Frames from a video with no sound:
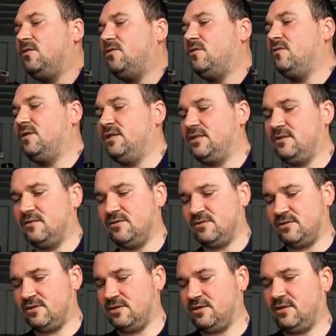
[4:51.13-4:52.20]
Oh, this
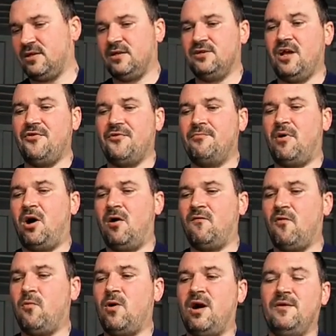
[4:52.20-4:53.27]
sounds good. Another
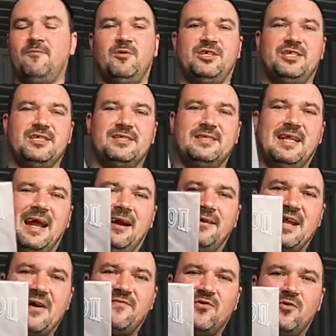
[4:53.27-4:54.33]
Marvel one, which is
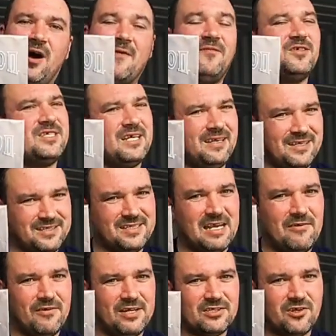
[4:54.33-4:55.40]
Daredevil. Have you seen this
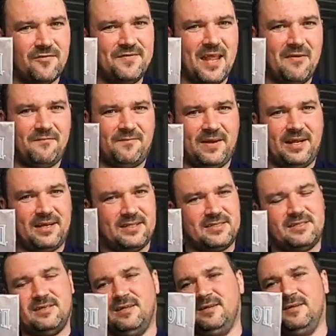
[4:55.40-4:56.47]
series on
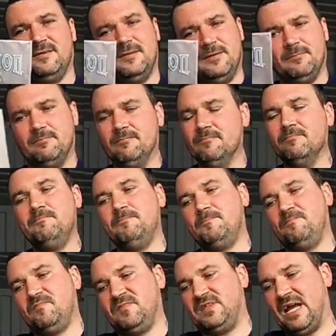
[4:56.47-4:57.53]
Netflix?
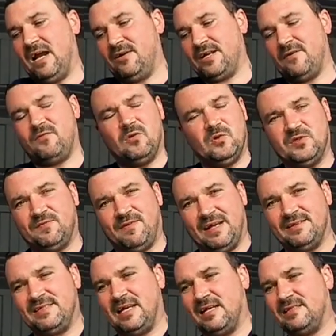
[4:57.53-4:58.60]
Daredevil's
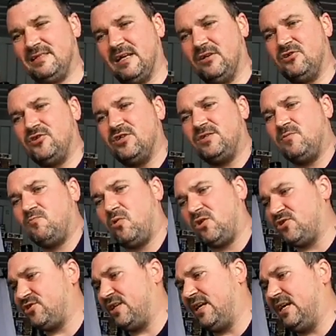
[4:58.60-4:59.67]
fantastic. You should
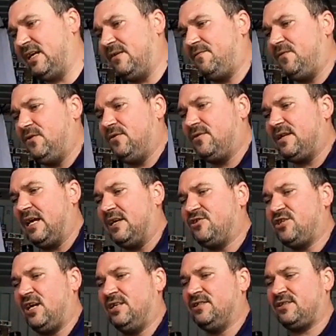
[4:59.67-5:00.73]
watch that if you
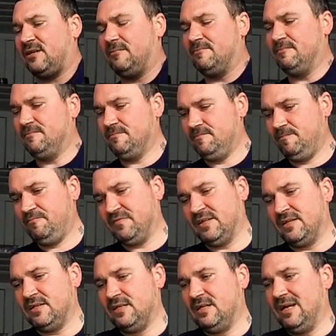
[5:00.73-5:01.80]
get a chance.
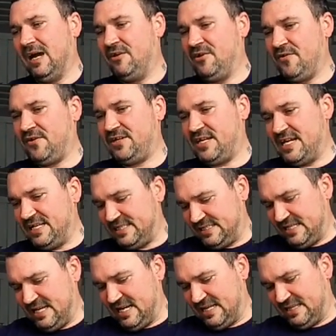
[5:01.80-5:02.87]
Another
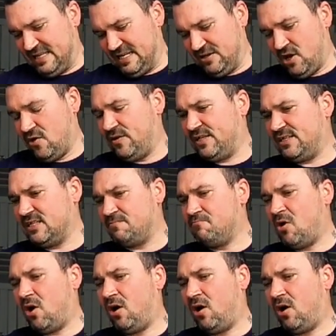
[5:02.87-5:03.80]
DC, I think. No, this is